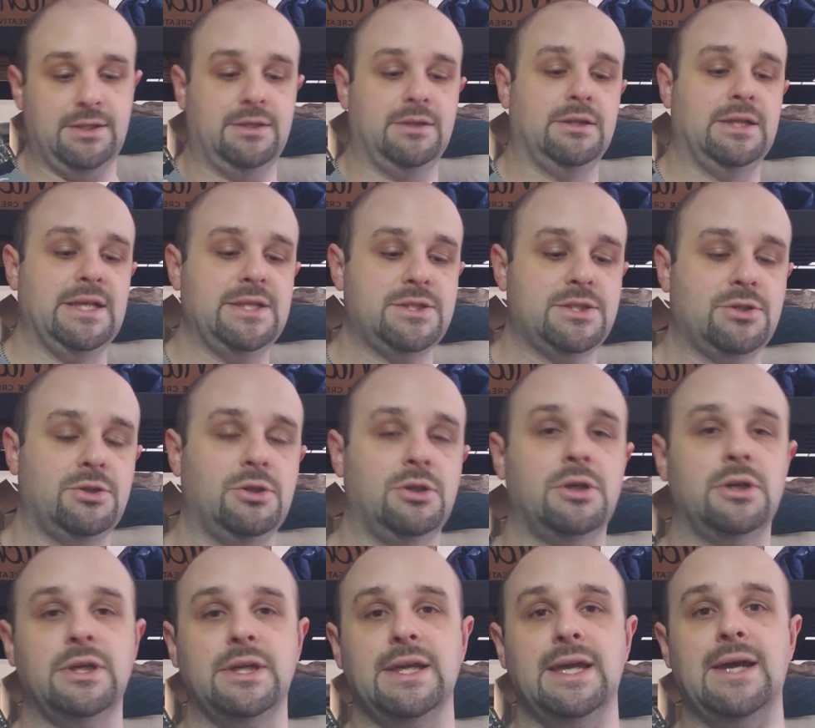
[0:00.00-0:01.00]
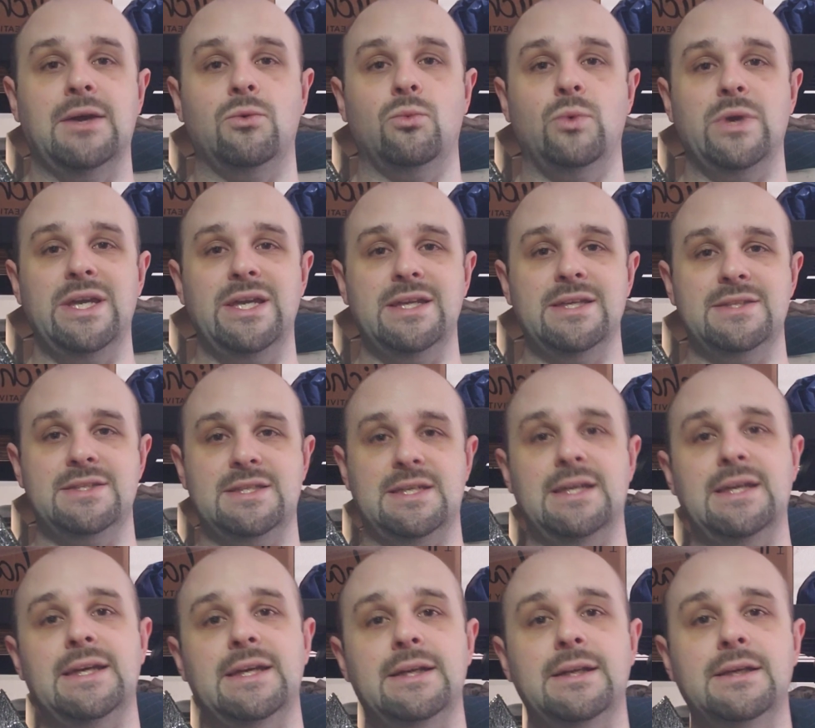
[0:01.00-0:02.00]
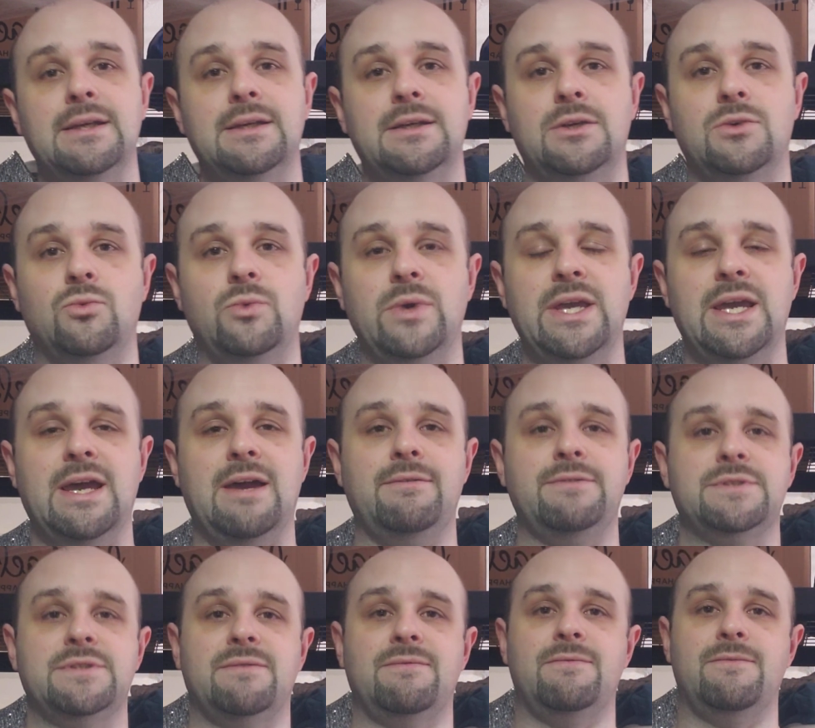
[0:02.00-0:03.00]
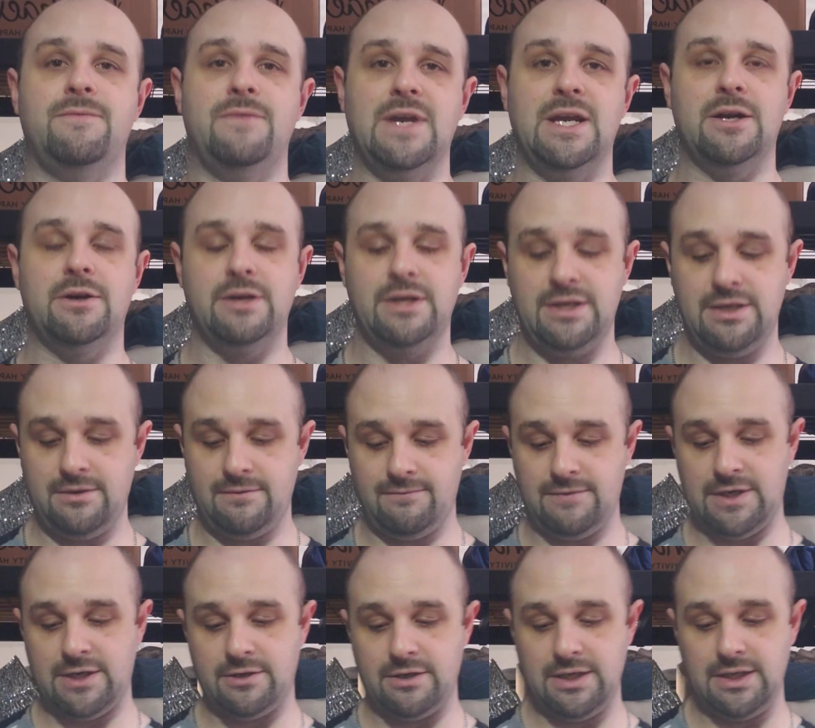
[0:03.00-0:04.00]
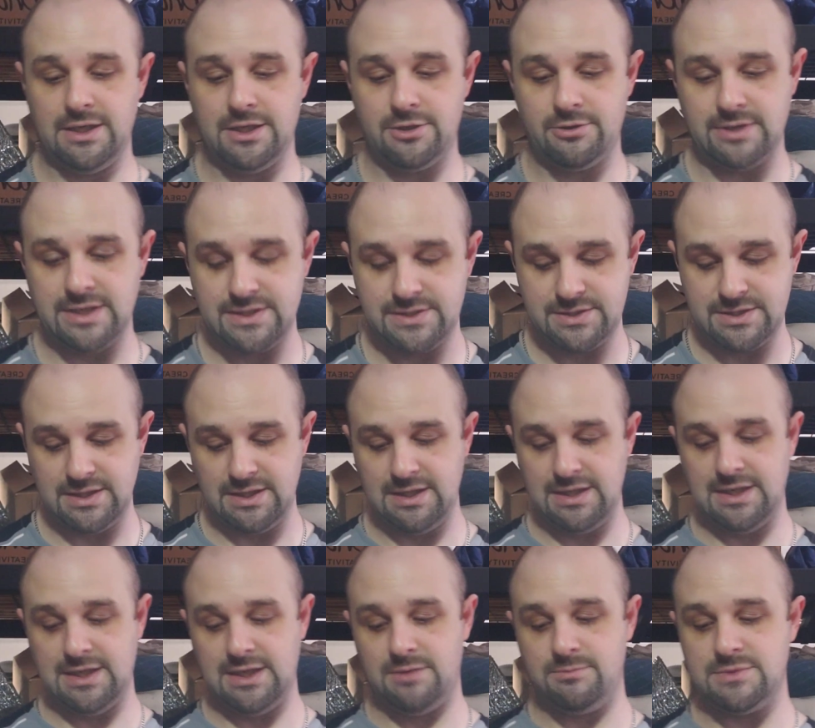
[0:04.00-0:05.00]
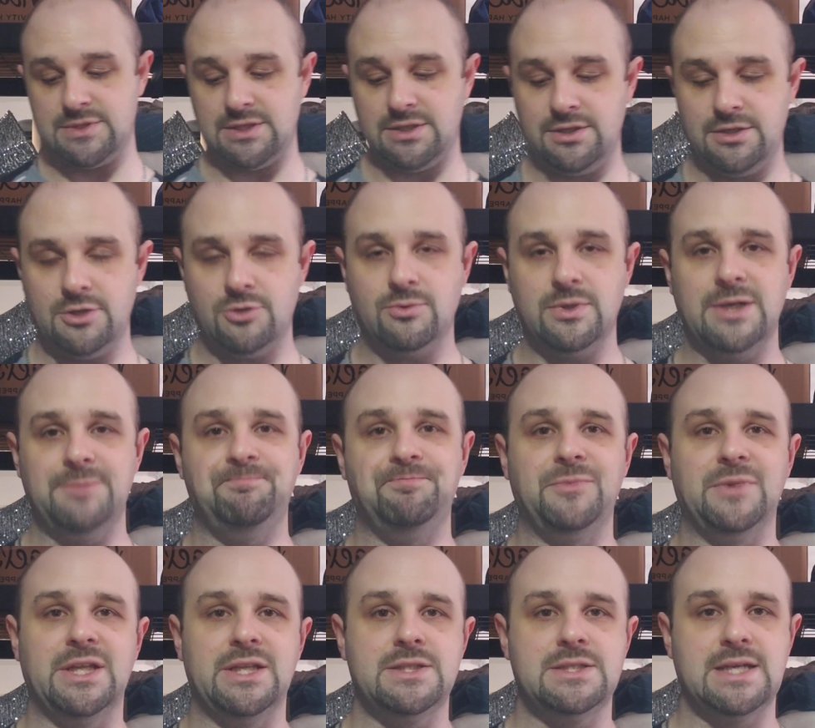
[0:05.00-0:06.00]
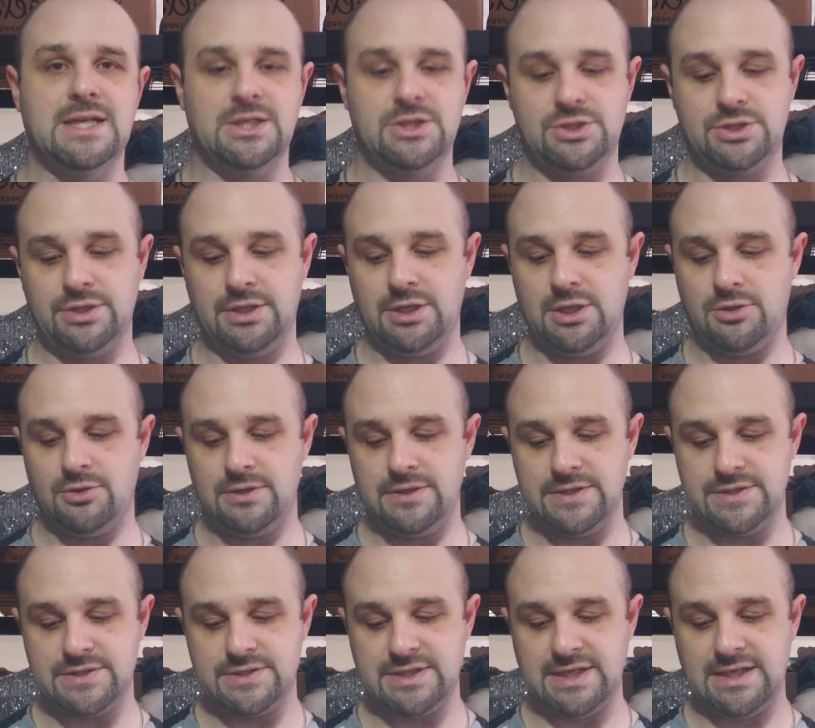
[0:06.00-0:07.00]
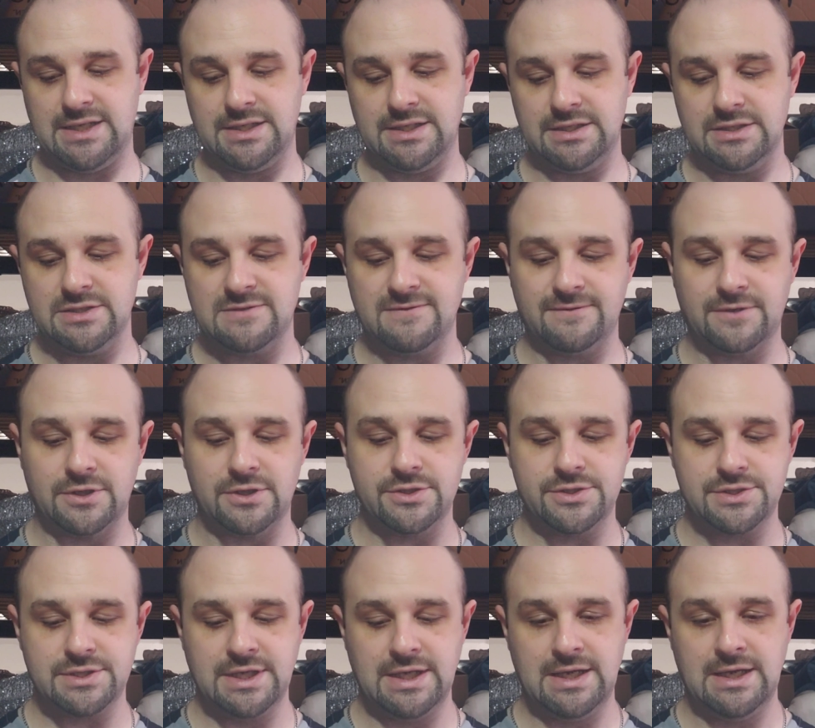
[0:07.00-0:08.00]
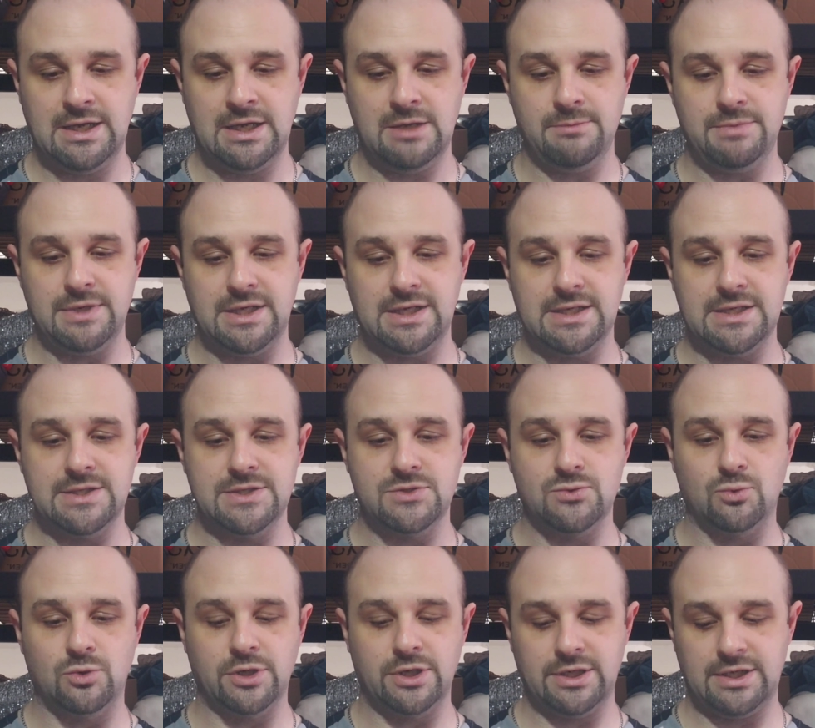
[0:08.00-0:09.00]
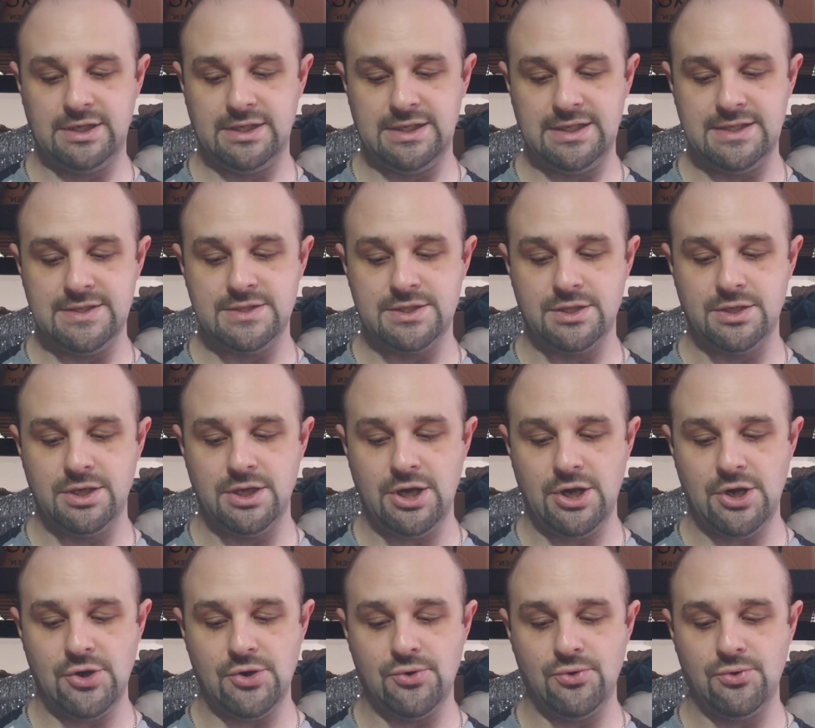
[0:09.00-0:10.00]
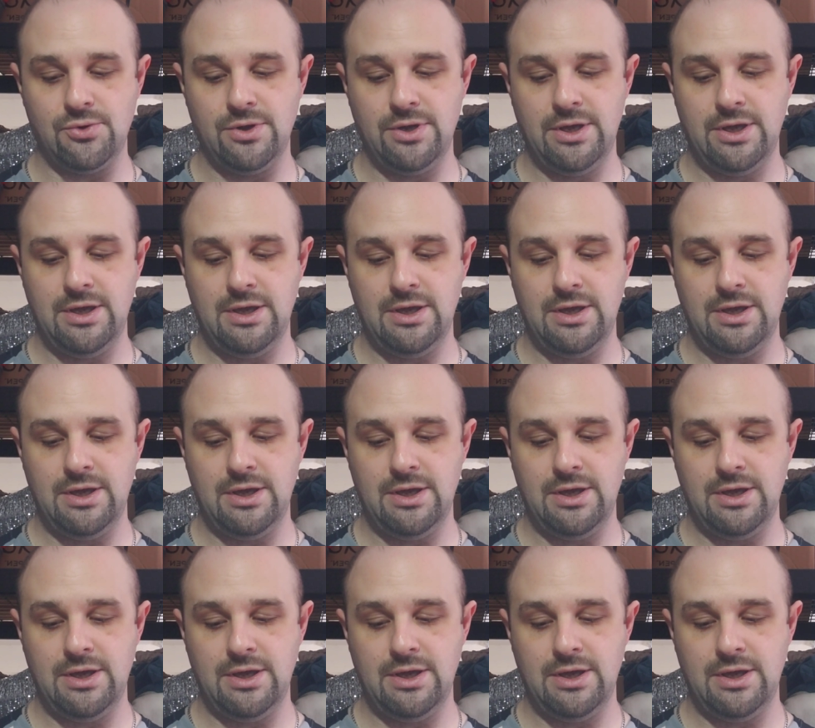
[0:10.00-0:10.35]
let's look at Week 10. We have some very, very interesting games. And you know what? Let's actually go to the standings first, because we're going to need to know